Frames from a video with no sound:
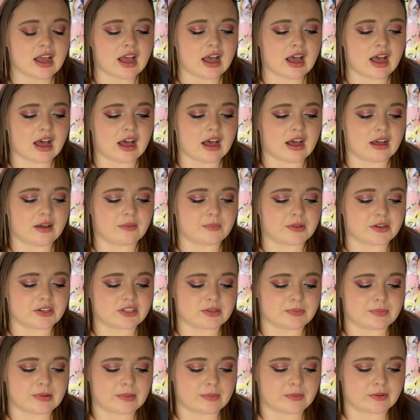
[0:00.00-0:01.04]
There's some
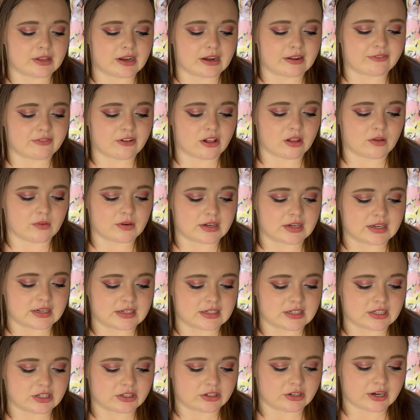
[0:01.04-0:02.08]
people that I follow on
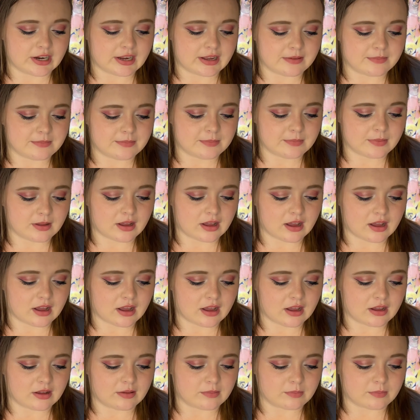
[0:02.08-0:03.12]
Instagram.
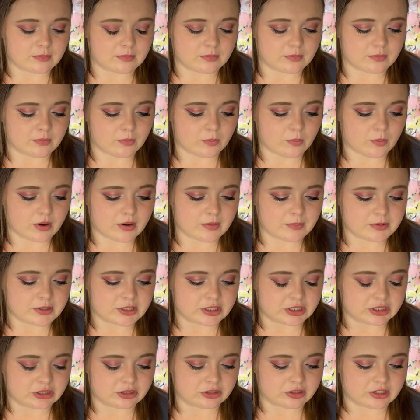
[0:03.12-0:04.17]
One in
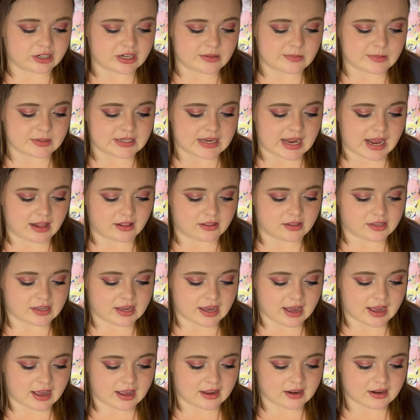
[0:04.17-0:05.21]
particular, her name is Allie
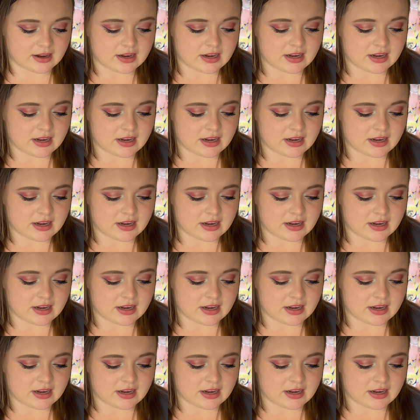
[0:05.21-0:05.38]
Cat.